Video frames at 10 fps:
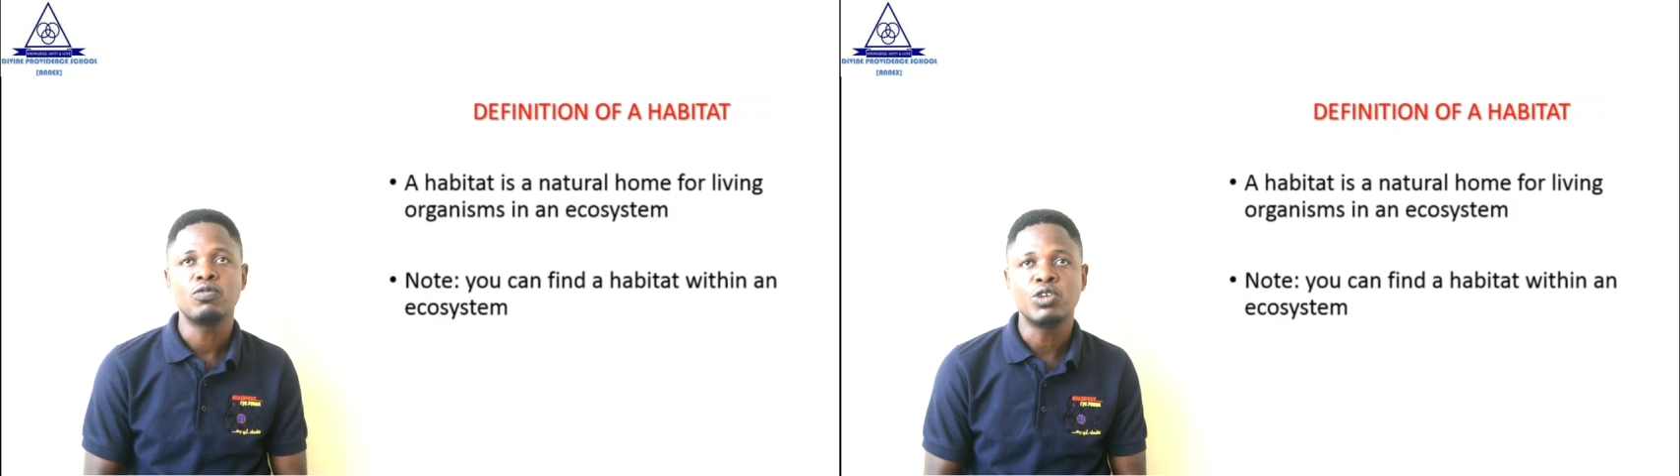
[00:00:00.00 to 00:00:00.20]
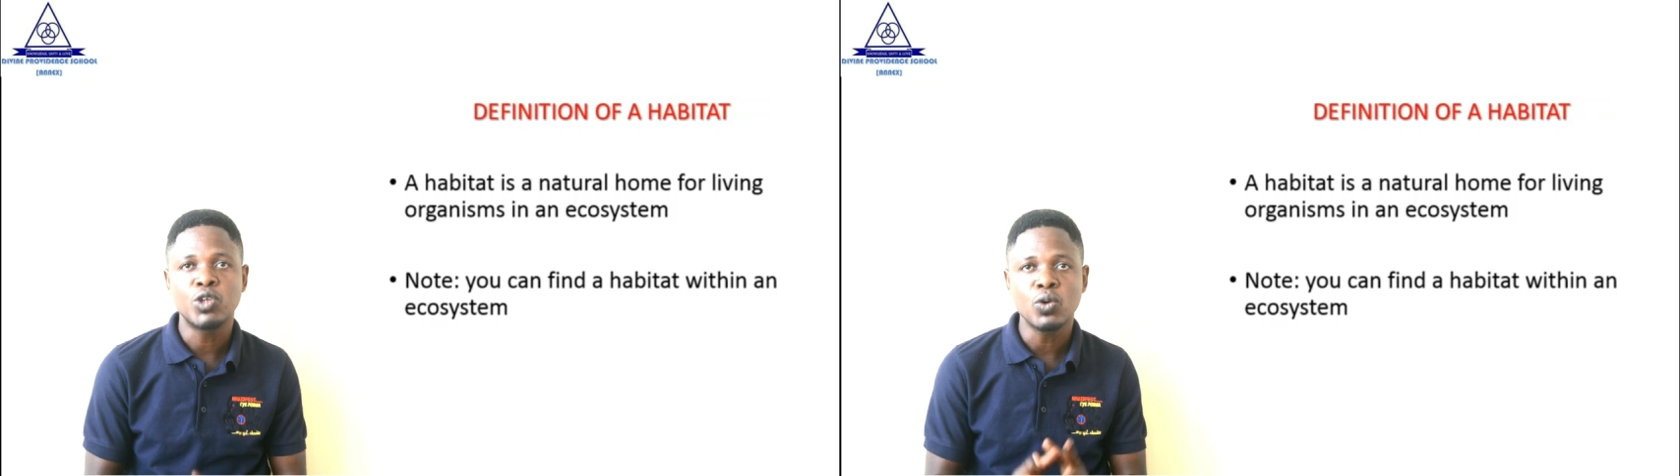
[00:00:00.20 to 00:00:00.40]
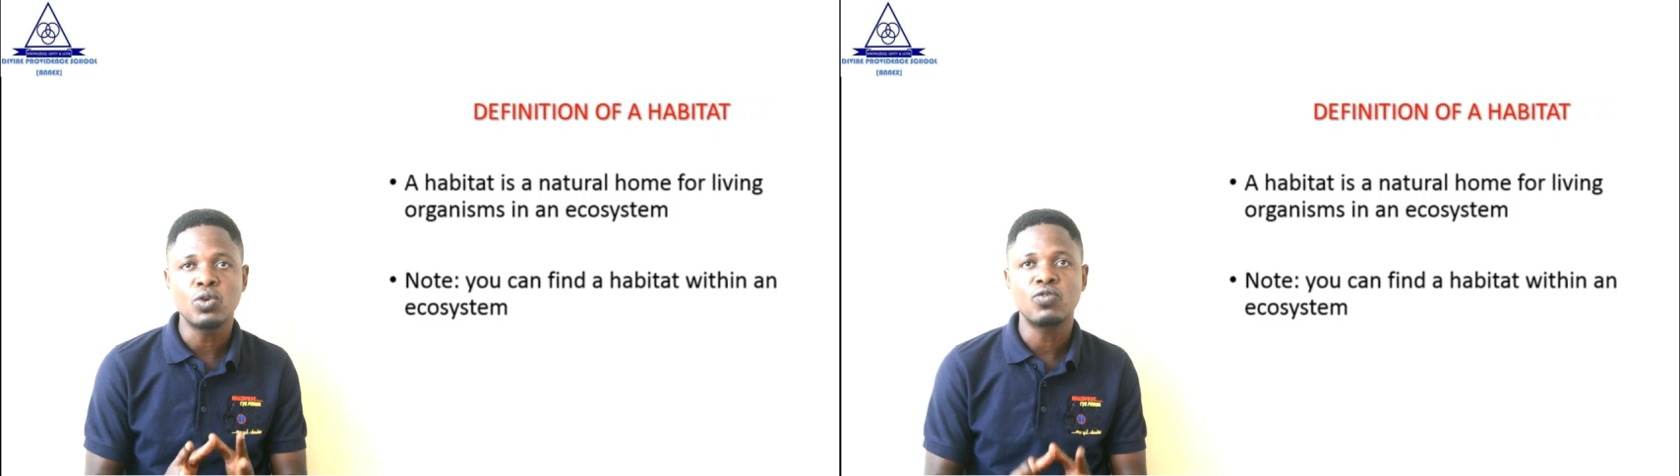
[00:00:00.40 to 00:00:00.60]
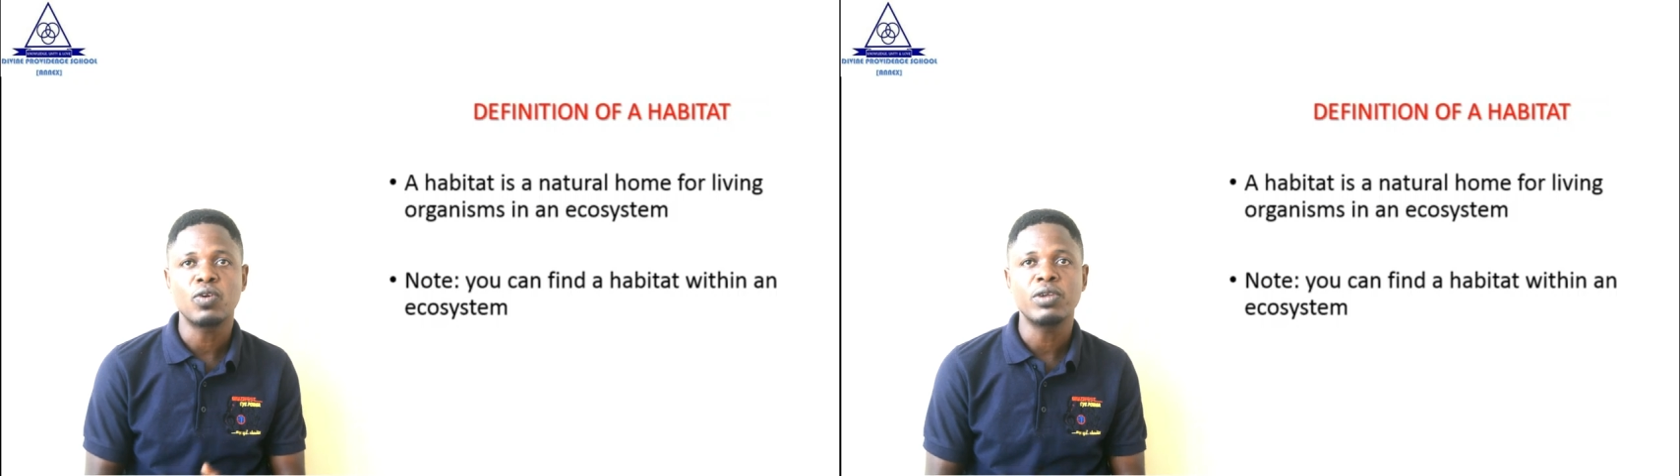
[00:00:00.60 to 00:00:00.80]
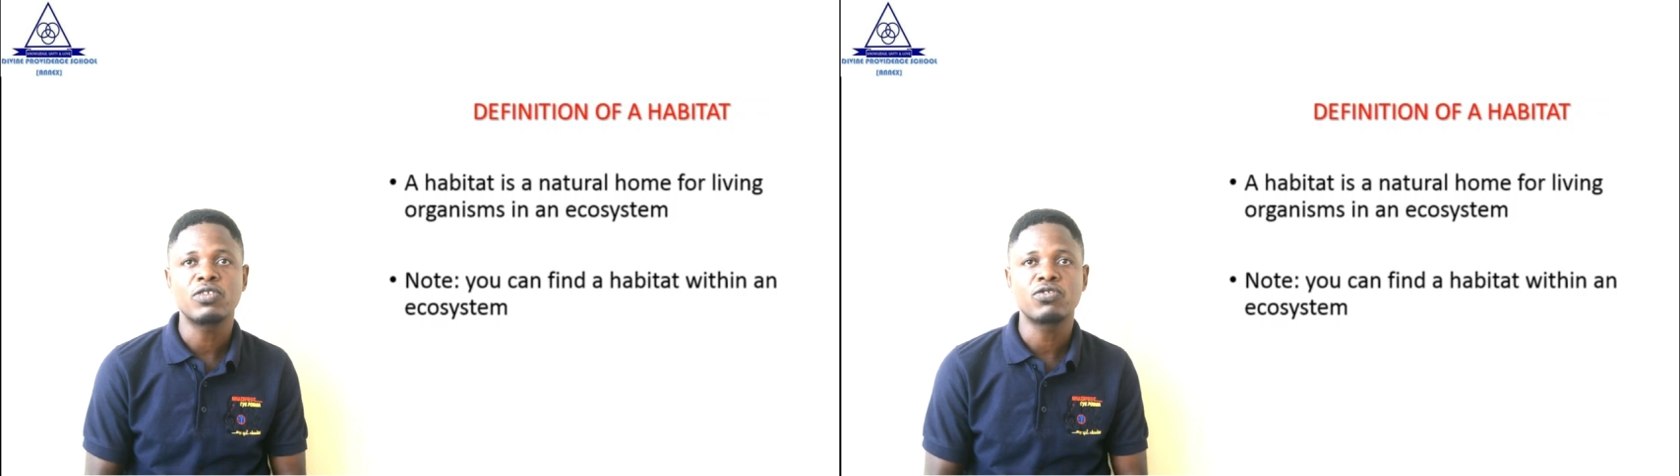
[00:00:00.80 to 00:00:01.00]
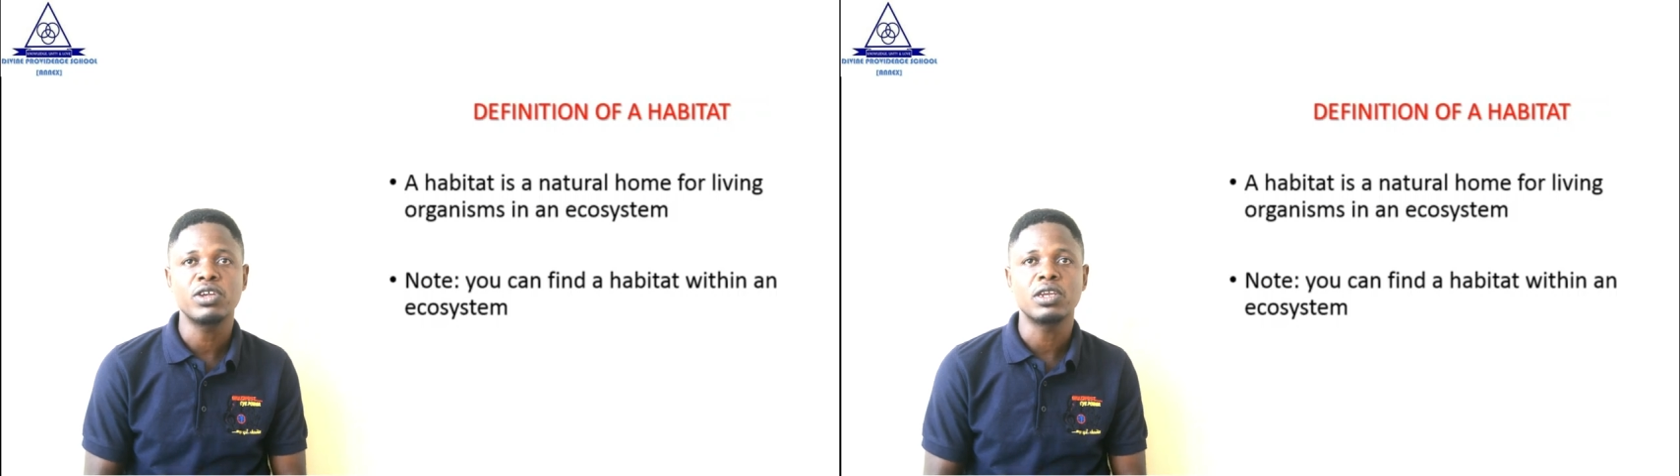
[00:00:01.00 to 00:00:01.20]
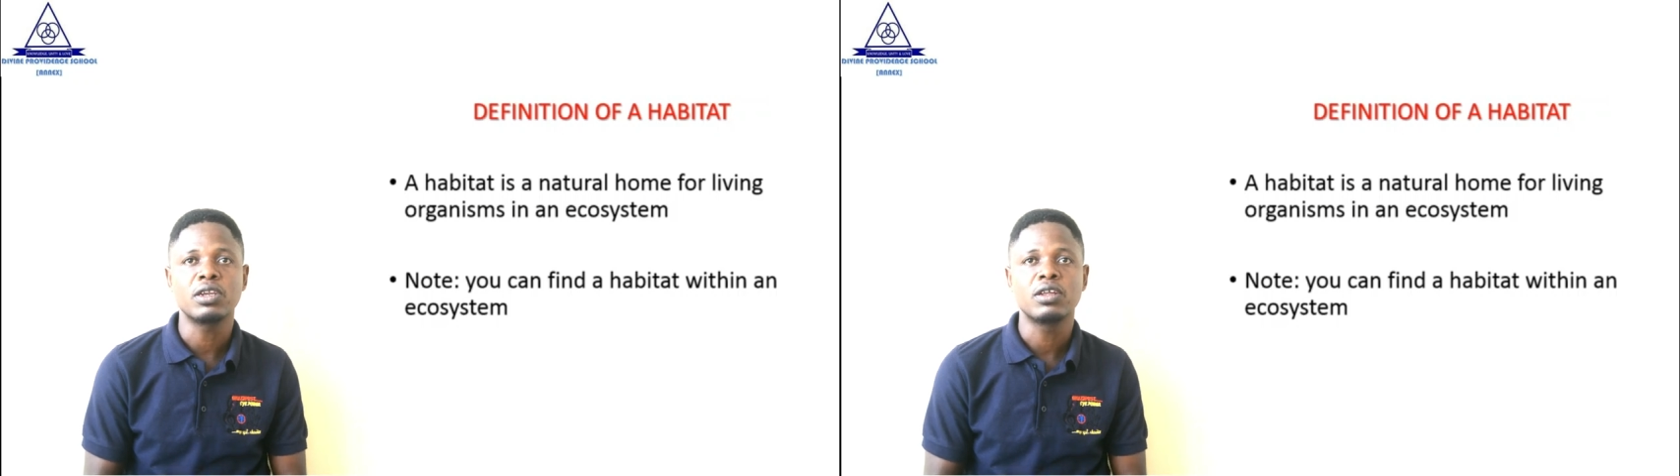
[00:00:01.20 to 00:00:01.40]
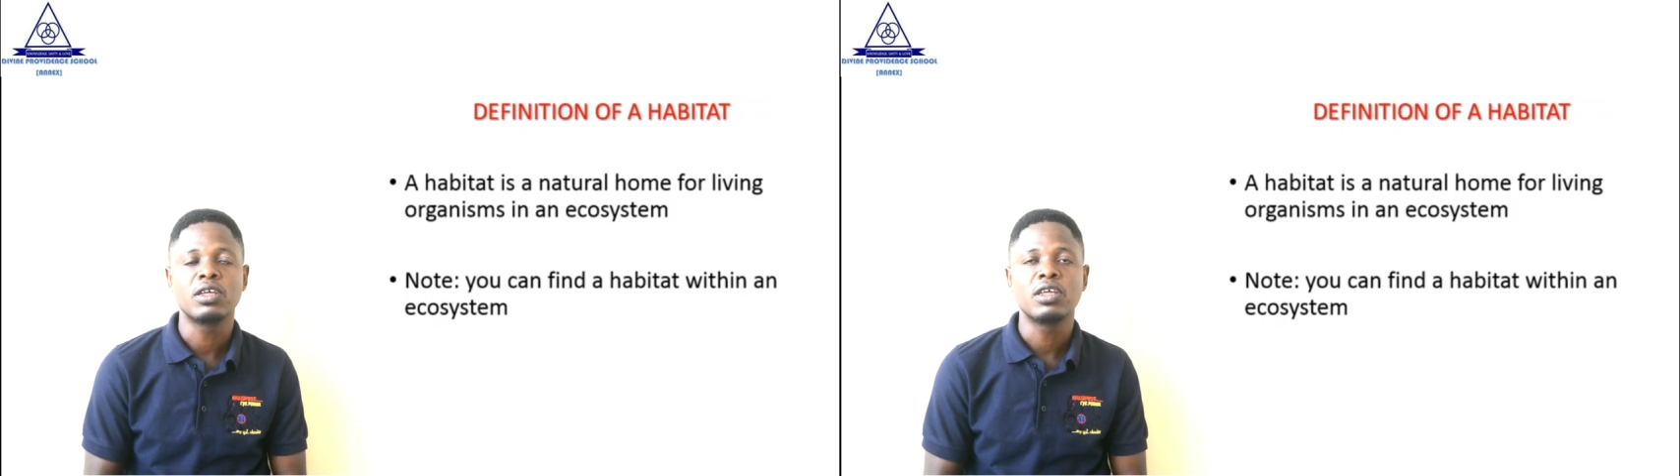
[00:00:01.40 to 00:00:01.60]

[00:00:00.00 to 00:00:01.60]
we shown from the screen.